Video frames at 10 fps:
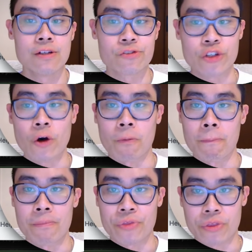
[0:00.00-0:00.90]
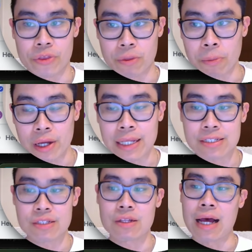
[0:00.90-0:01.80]
So the point
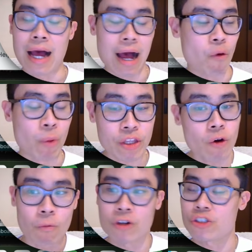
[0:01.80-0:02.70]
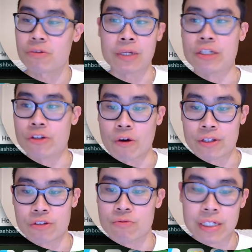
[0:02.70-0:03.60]
is, we don't want to be
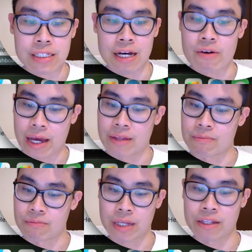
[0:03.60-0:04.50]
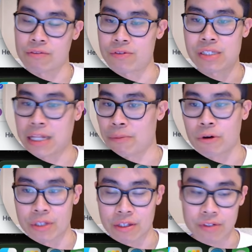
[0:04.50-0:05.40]
going to Retell and kind of set up
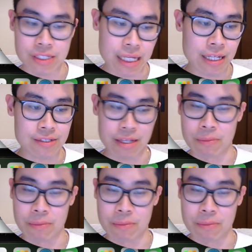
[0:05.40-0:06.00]
all the different settings.